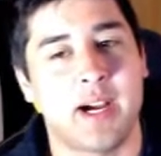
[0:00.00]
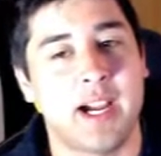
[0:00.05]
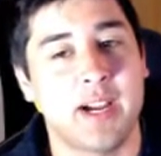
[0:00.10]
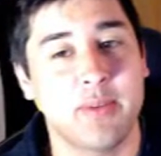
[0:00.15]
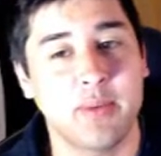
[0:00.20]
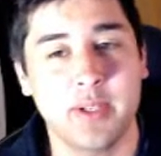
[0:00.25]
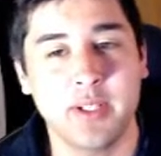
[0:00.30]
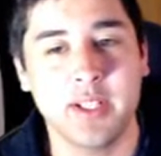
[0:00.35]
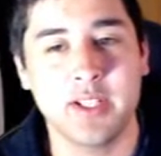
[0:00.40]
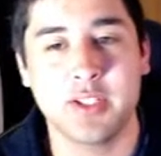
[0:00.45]
I
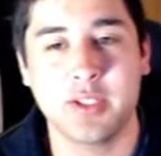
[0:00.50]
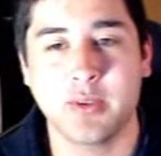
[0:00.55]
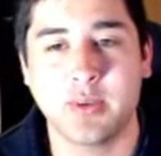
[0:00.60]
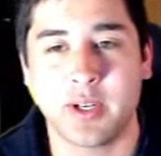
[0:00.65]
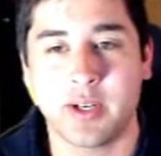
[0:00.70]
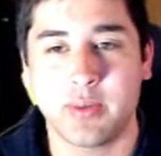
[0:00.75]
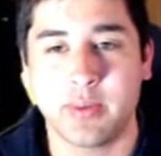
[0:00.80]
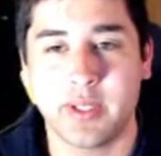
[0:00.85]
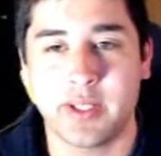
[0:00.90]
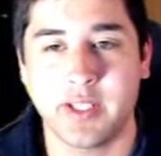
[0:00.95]
really do
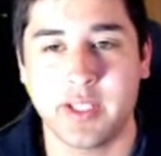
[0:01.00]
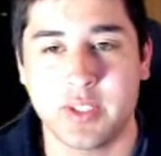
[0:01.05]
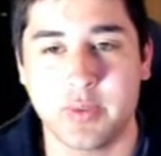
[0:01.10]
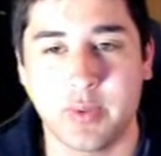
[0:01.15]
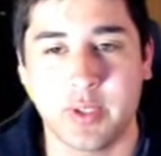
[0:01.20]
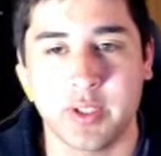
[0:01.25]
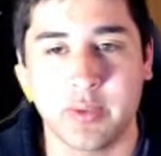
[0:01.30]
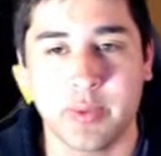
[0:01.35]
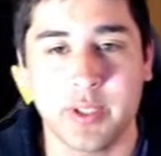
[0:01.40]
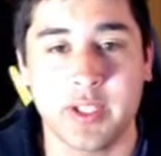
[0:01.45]
want to win this
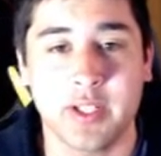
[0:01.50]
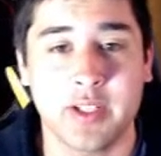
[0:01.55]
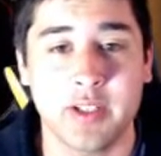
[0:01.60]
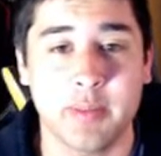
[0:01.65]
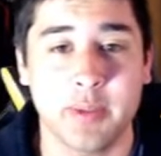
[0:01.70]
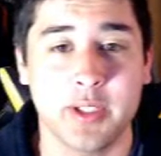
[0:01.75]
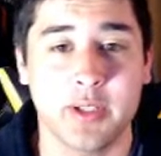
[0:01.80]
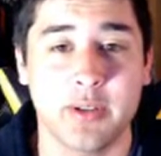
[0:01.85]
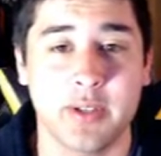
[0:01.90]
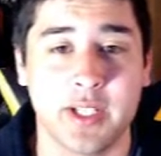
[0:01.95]
one. We are going to
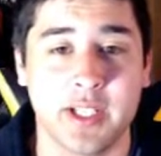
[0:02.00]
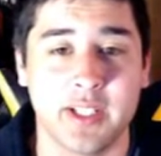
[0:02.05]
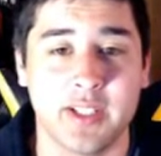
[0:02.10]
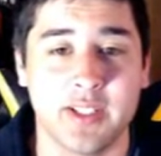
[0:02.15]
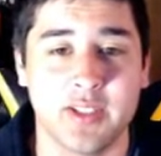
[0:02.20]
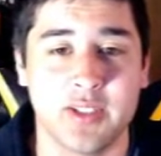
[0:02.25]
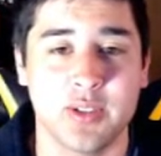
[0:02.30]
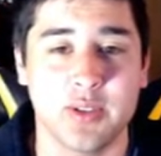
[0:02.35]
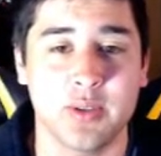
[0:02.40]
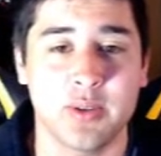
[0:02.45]
be going
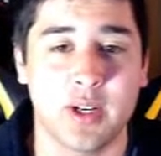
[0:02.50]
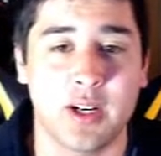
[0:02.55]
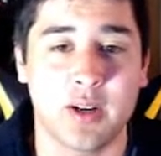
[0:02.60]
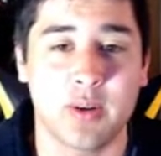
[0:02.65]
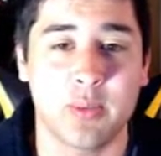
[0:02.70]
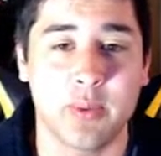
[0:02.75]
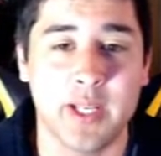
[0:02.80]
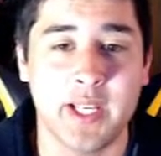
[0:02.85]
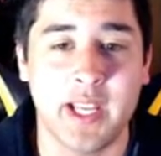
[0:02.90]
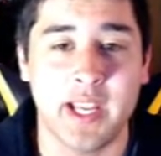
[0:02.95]
into our
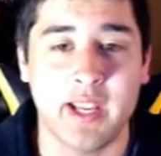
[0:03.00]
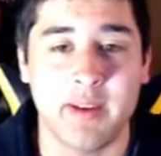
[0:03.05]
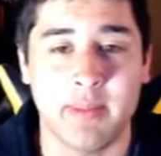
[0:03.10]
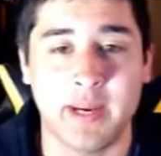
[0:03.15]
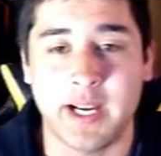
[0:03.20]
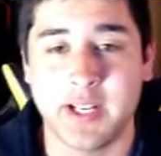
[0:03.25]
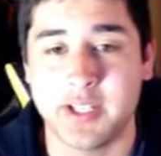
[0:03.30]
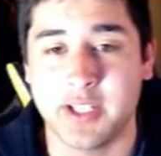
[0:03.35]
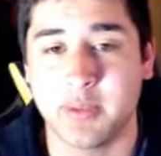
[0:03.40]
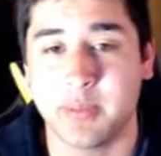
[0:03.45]
week 8
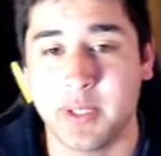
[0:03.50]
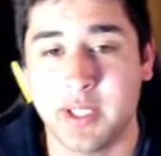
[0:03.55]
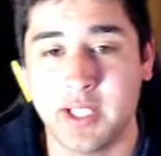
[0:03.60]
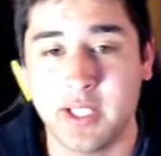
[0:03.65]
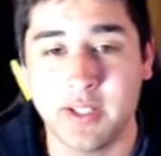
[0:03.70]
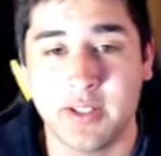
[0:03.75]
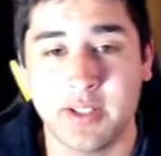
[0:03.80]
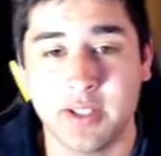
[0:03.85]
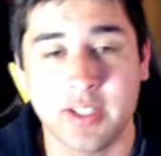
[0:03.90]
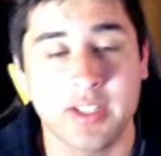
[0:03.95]
matchup
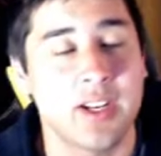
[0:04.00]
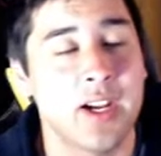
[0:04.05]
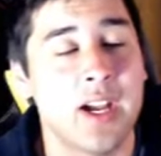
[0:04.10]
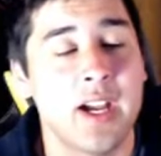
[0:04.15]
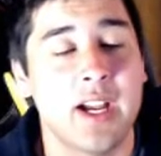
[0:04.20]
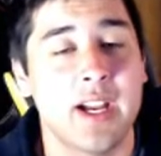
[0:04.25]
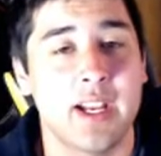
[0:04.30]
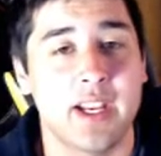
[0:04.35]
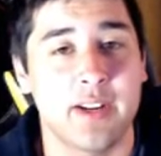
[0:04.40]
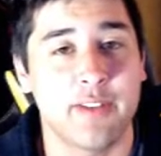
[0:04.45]
either
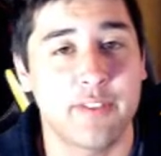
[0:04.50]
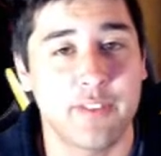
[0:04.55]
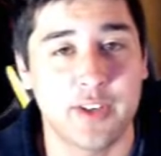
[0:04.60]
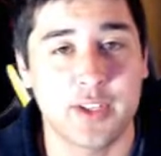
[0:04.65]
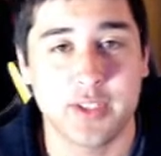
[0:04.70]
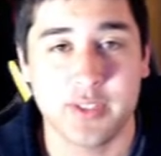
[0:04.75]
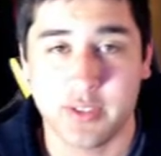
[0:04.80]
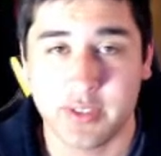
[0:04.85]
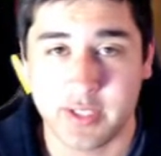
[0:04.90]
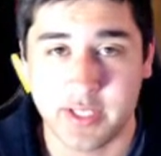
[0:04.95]
in
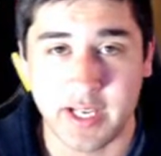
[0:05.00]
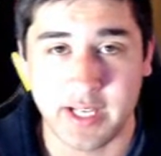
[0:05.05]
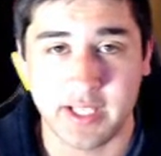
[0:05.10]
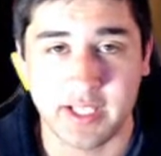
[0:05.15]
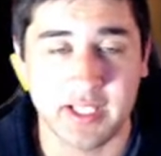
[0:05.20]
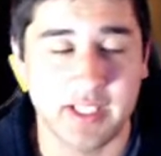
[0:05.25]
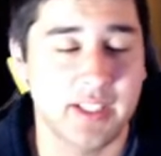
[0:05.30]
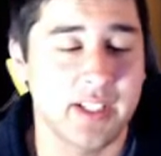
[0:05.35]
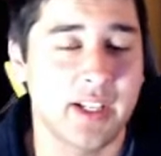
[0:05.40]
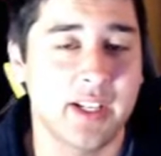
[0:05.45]
first or
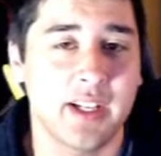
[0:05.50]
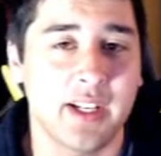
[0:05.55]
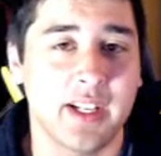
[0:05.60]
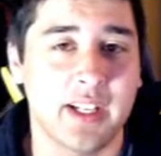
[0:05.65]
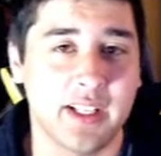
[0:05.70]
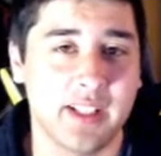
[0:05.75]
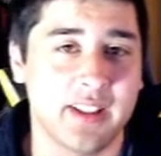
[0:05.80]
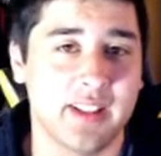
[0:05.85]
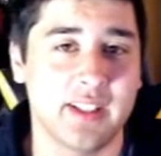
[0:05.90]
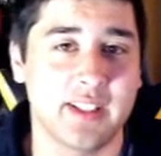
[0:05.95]
second
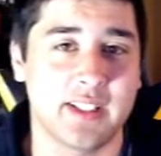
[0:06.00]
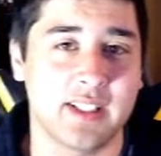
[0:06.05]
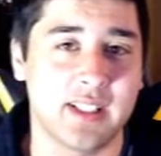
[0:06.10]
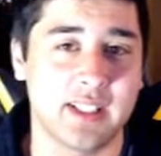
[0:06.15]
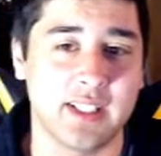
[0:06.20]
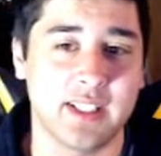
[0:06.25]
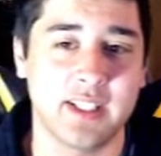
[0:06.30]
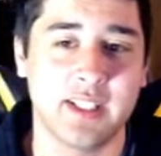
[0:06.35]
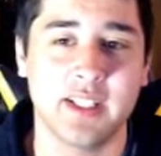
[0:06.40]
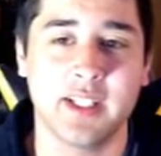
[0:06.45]
in this
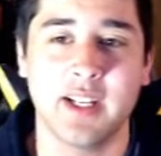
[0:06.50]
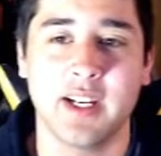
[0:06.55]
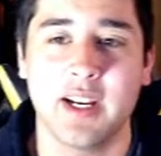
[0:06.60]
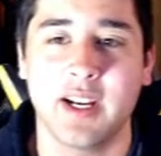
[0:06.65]
league,